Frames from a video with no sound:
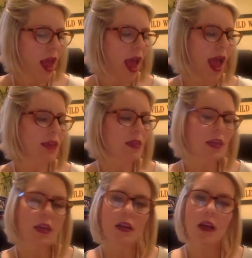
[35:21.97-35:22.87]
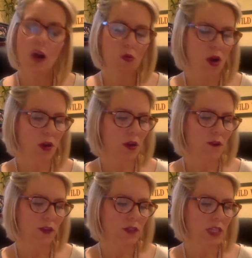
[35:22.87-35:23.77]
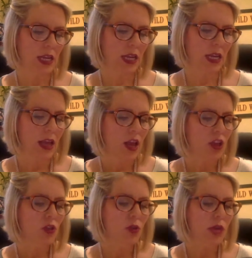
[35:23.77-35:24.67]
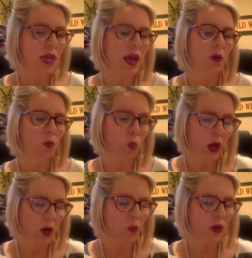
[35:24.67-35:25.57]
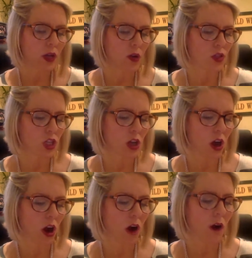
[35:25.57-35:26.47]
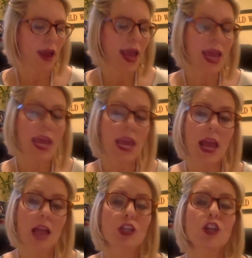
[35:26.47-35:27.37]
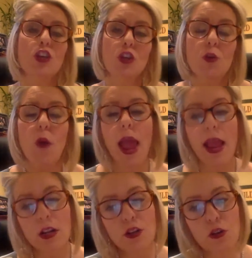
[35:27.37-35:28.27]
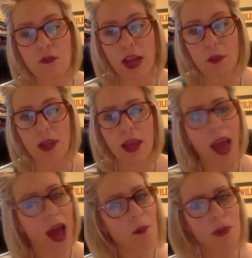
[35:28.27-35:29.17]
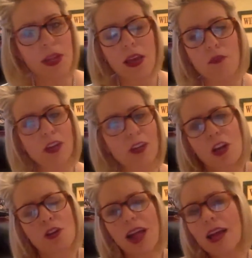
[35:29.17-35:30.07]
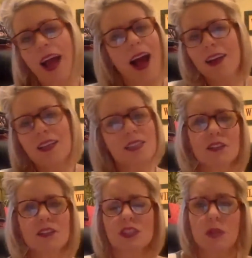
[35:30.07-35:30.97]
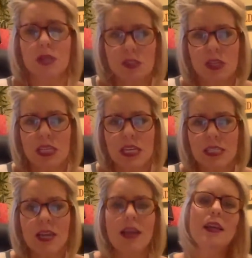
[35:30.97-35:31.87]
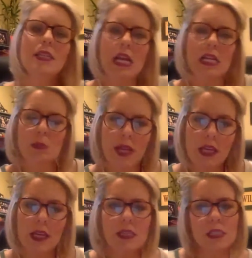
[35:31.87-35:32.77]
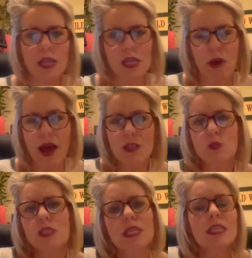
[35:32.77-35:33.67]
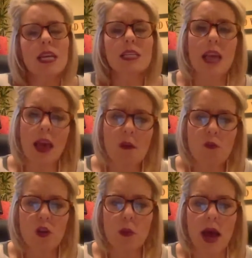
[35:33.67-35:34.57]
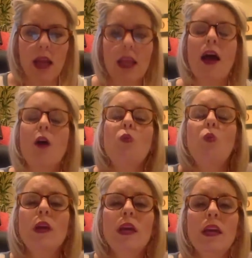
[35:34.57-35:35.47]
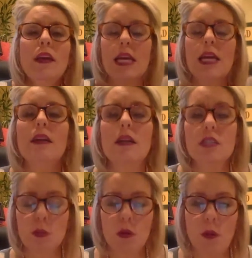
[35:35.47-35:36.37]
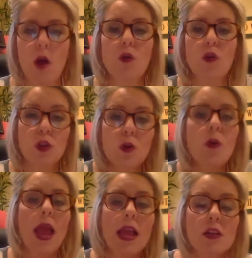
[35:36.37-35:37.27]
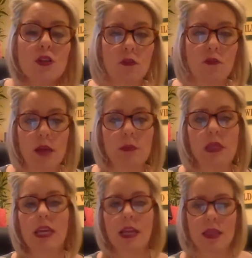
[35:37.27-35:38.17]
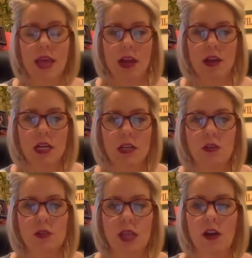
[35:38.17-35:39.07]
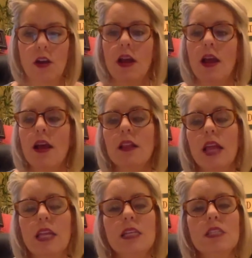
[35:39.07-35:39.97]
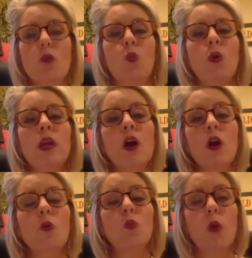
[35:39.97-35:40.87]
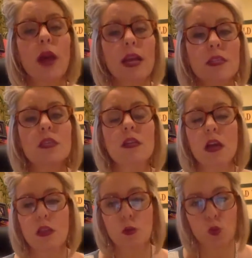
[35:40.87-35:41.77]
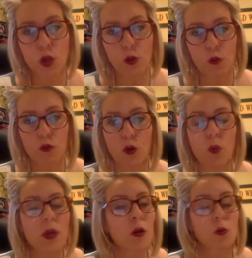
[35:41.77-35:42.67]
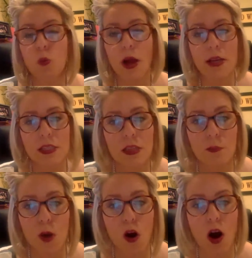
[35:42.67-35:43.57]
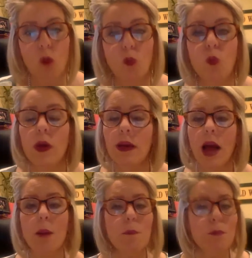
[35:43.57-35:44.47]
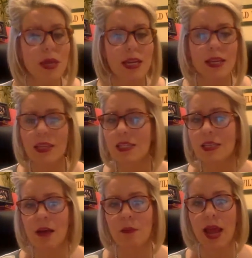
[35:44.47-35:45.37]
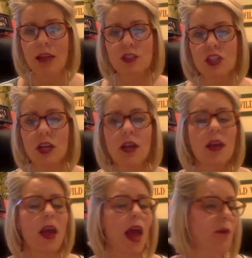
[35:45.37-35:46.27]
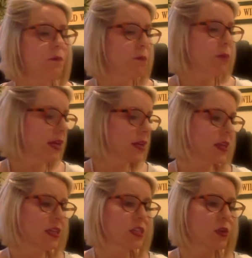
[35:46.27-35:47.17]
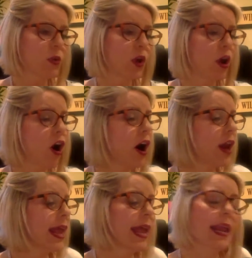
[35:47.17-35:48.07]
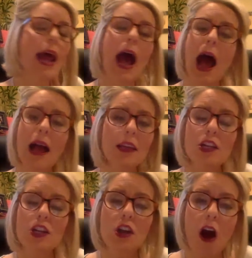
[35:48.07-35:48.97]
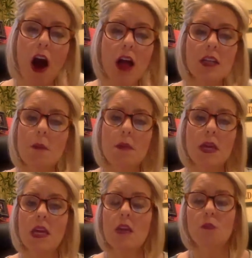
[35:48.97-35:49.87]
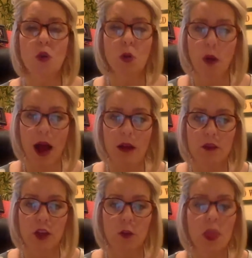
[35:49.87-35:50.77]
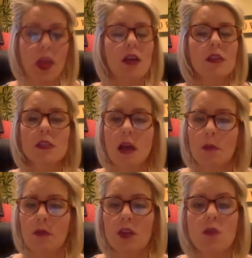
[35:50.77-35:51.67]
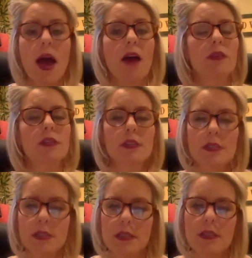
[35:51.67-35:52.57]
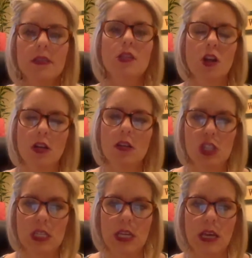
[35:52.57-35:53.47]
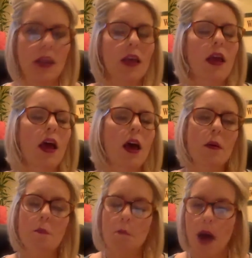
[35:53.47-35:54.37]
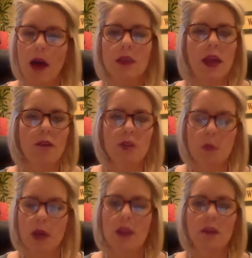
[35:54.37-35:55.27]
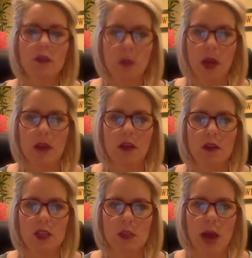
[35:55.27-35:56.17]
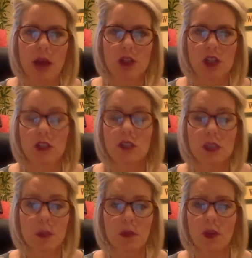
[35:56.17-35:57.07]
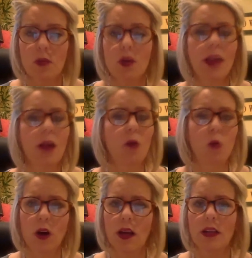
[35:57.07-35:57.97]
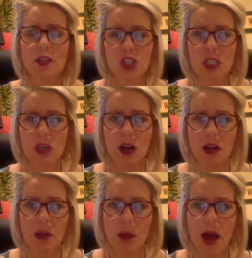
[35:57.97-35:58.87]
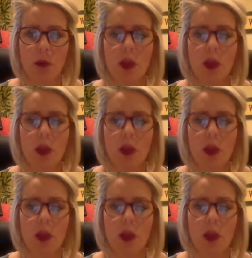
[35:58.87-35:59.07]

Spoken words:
And then a rodeo 15, you get one-on-one coaching call, and you and your family. How many of you, you're like, it's not just me doing this. It takes my kids, it takes my husbands, it takes everybody. We get to promote you and your family in the area newsletter. Ladies, we are raising the roof. We are raising the bar. We got big things coming at you and big things going on. And I could not be more proud of you. Some of you have consistently turned this sheet in month after month after month over this past year. Some of you are like, what is she talking about?